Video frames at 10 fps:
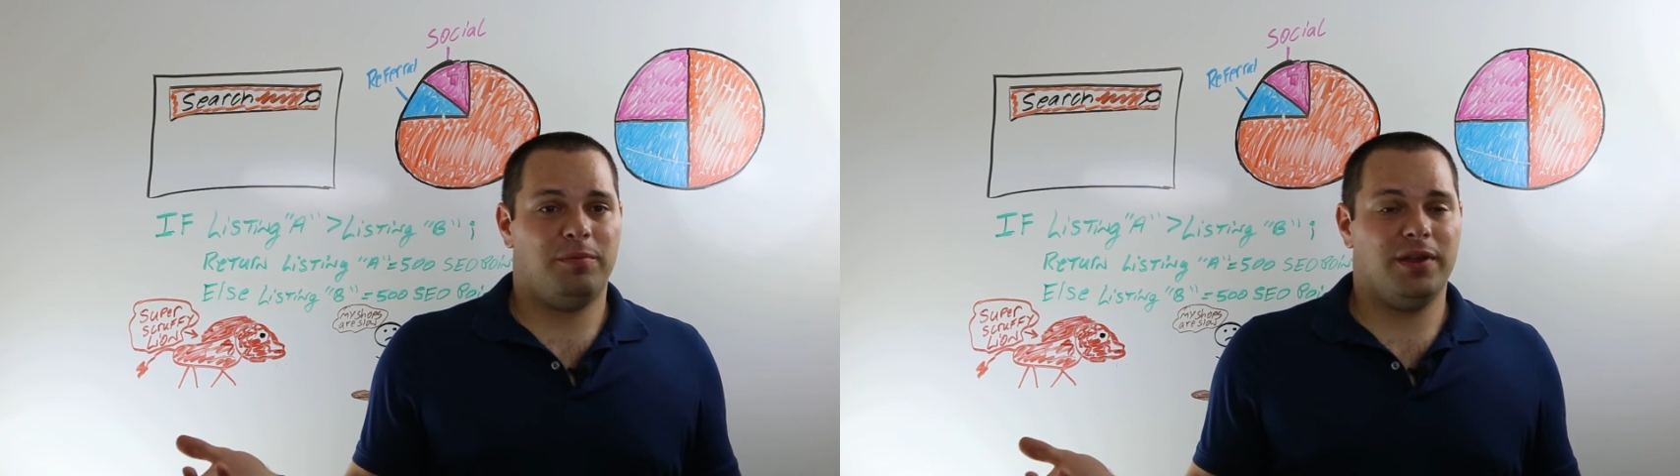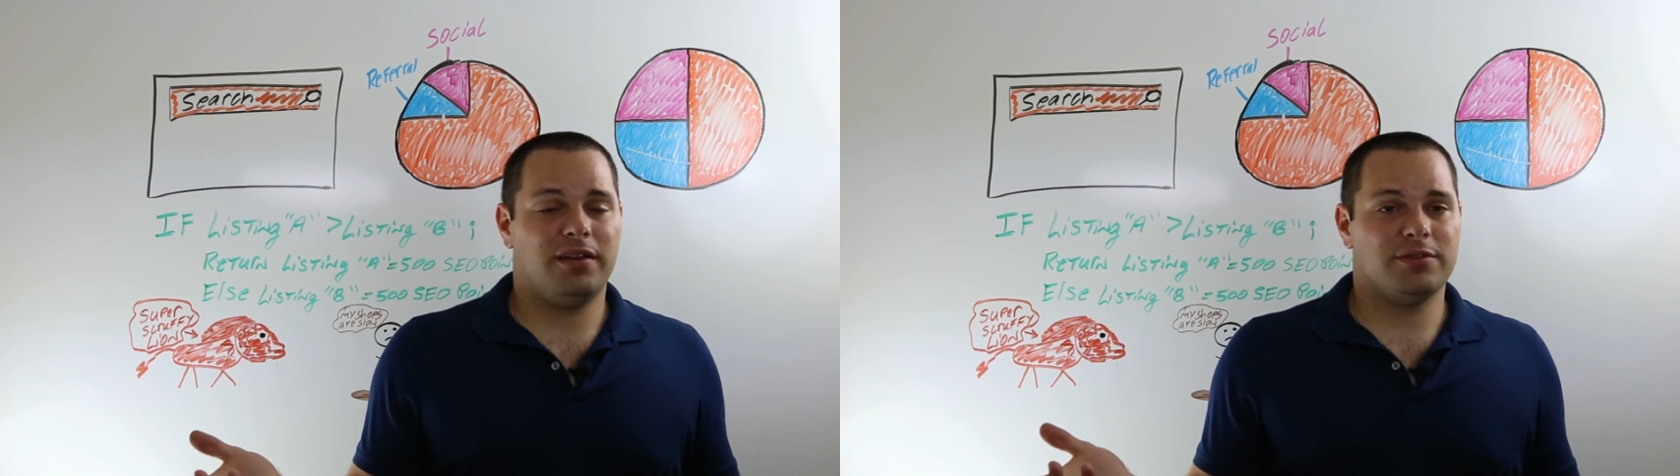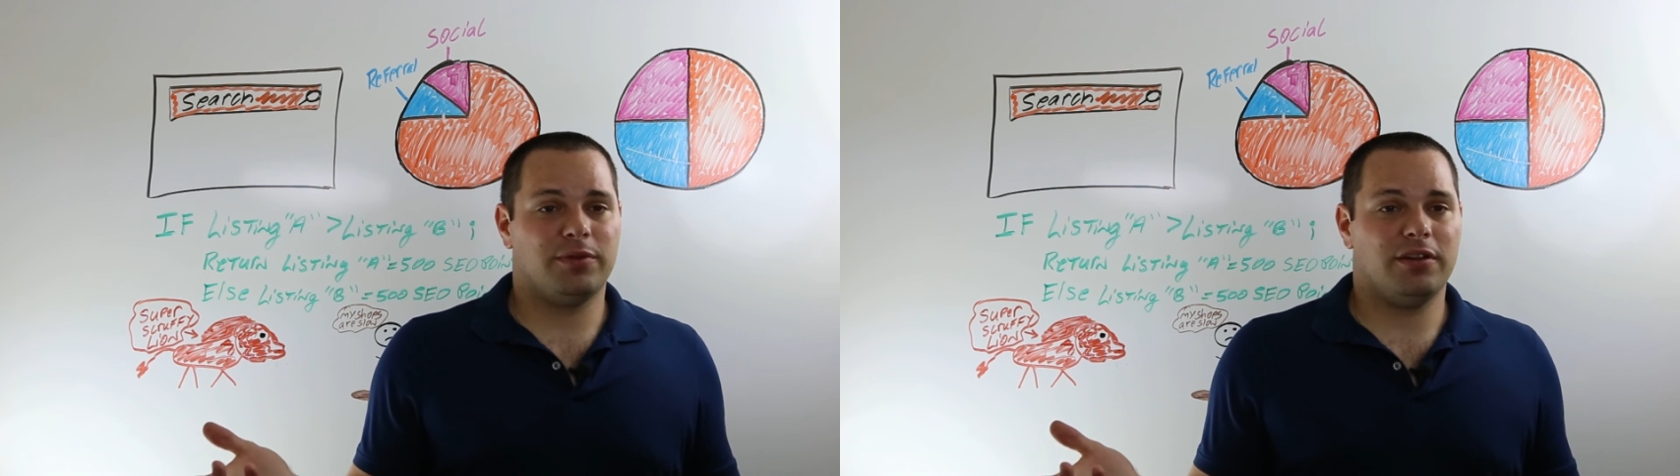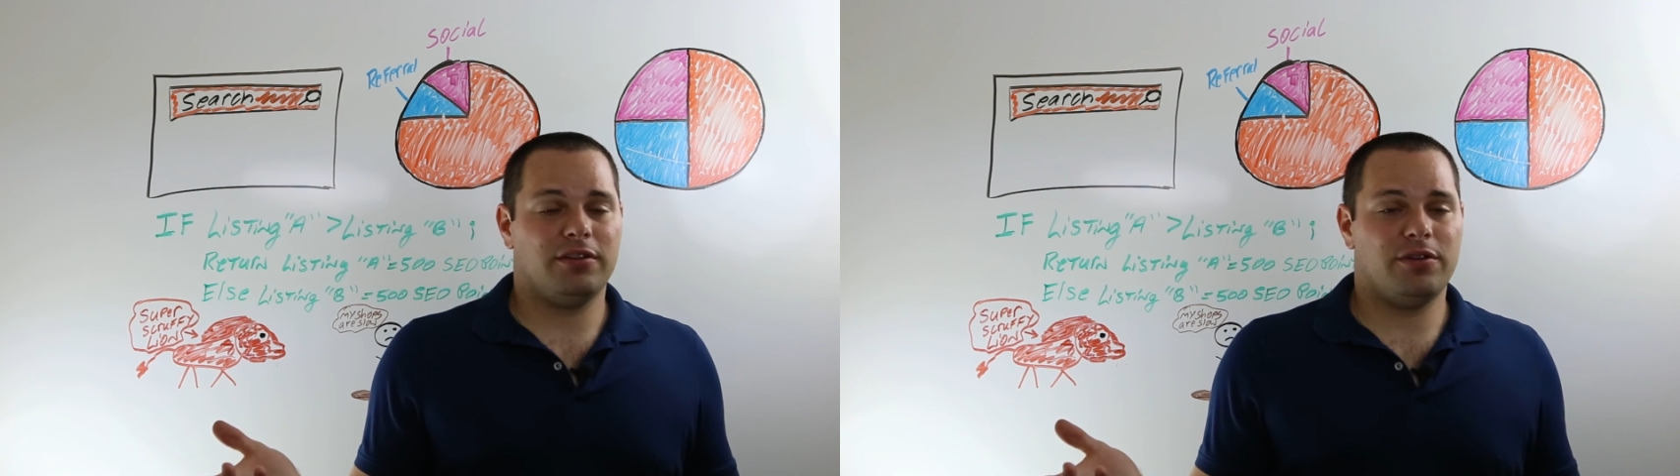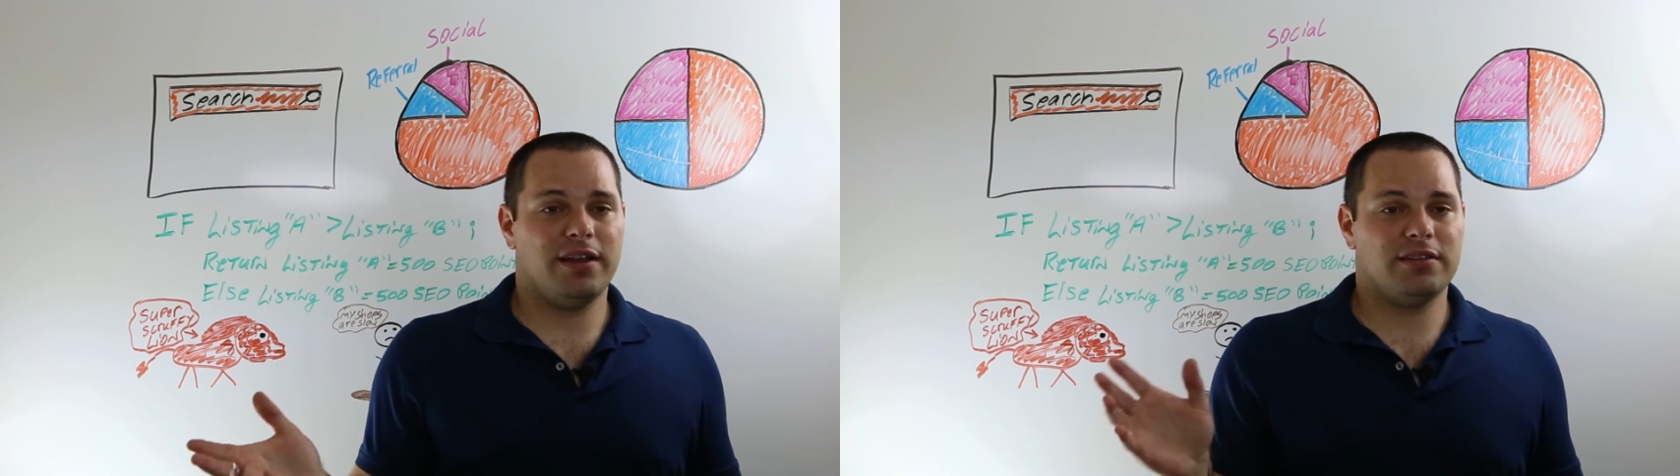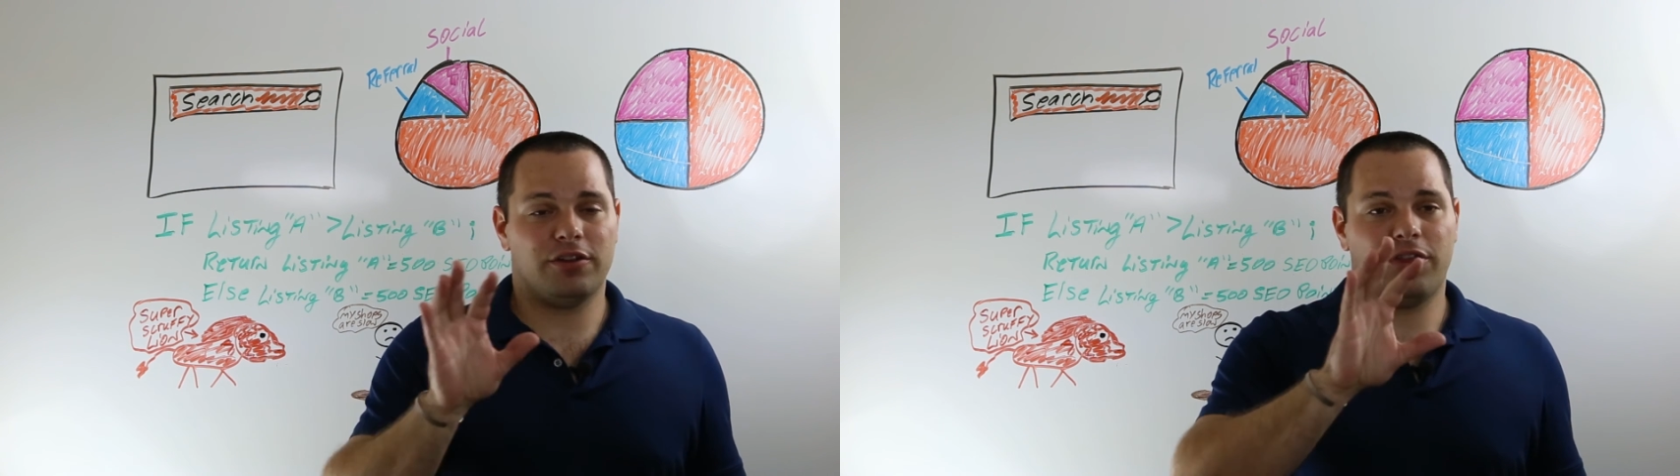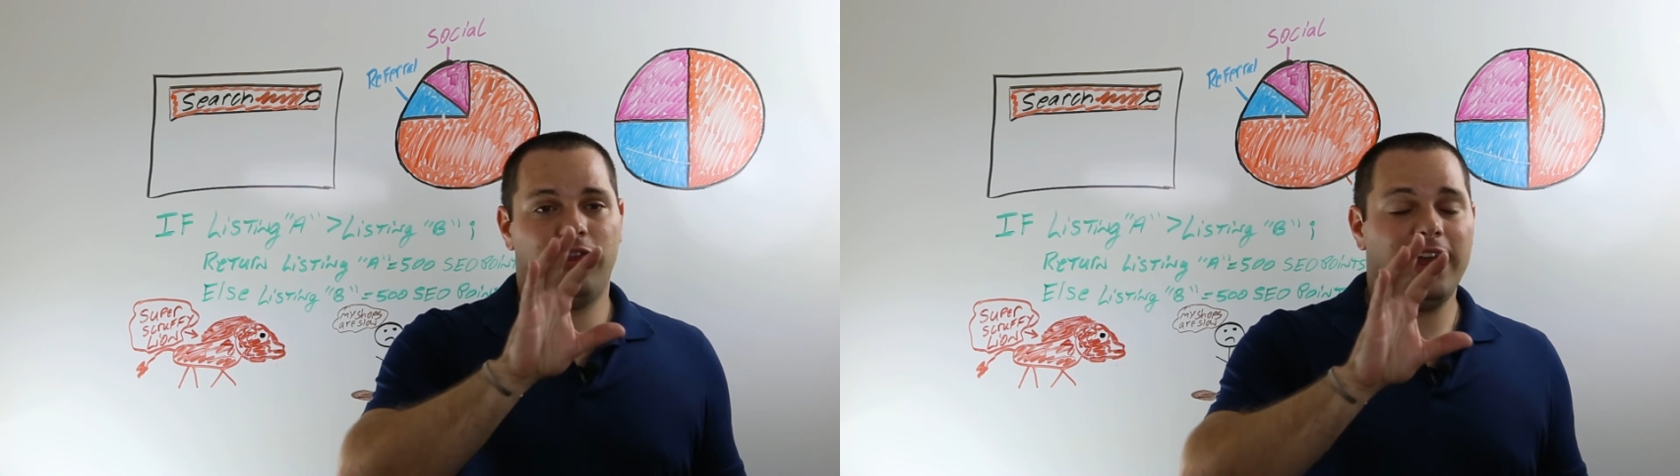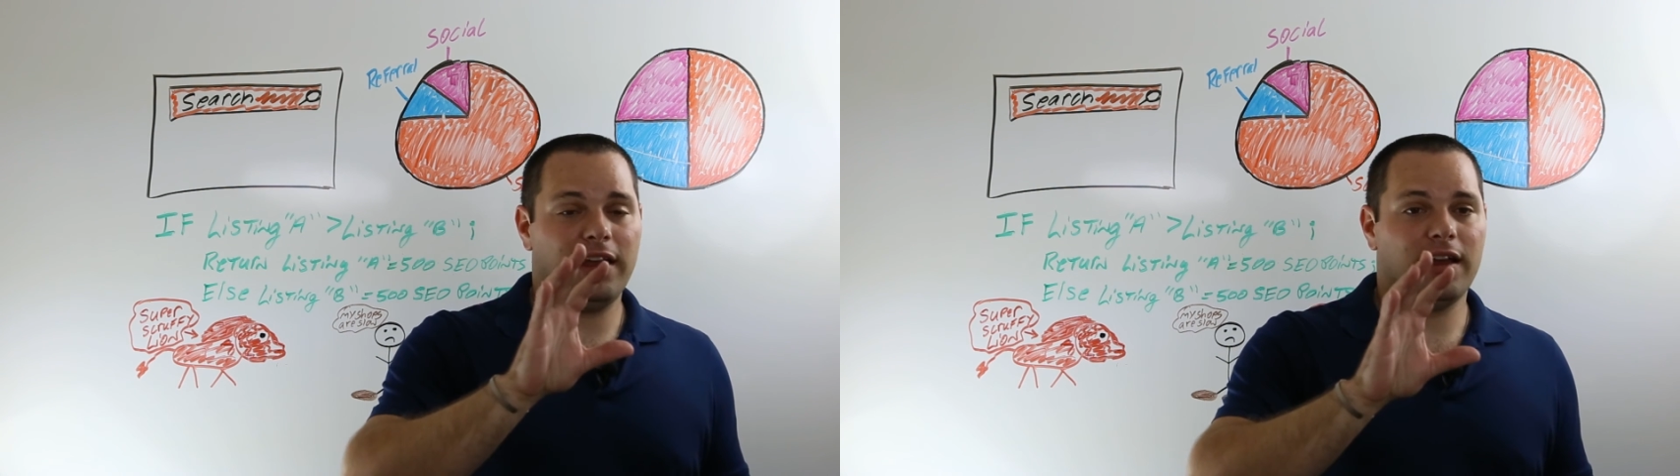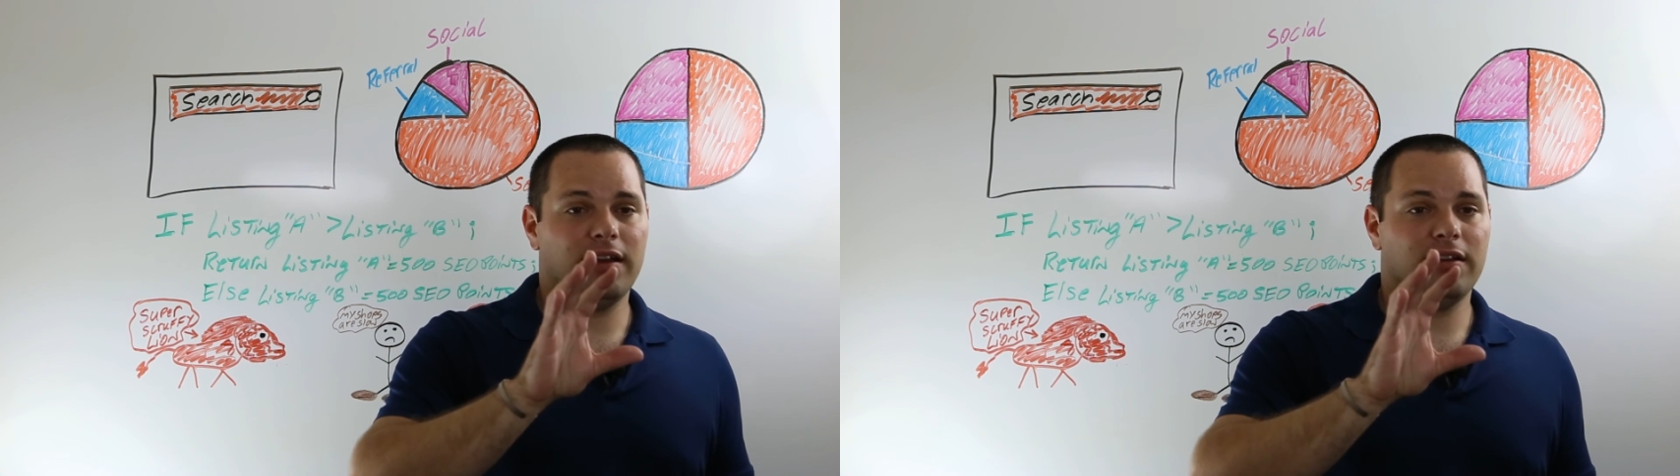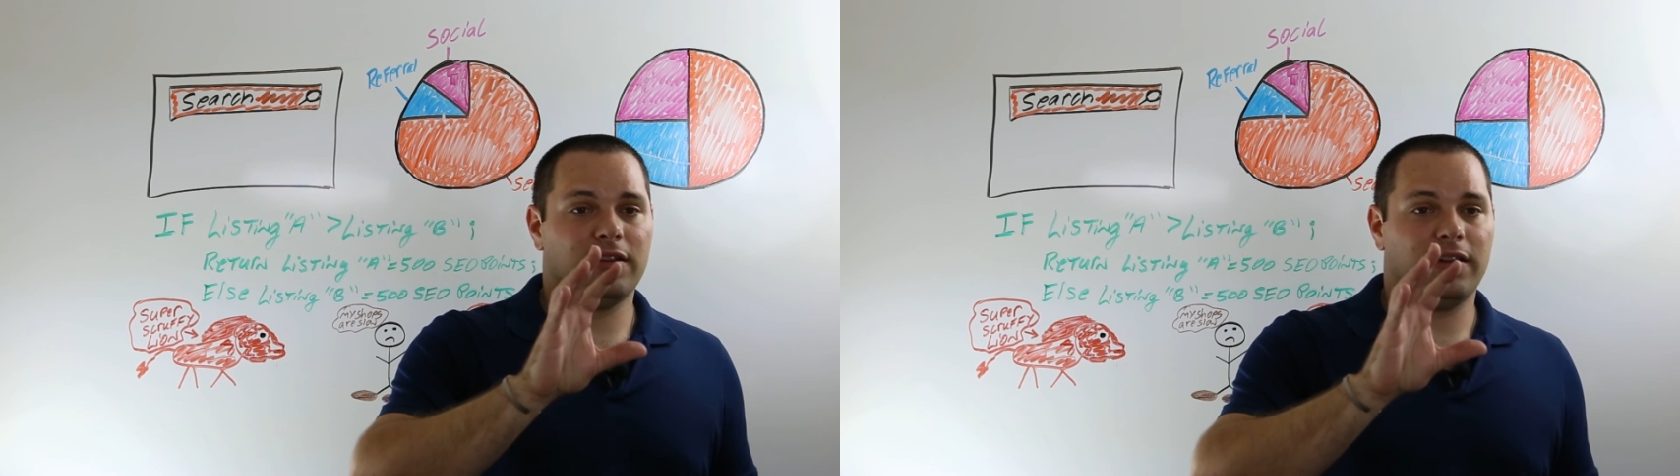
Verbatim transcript: because what they're doing is they're thinking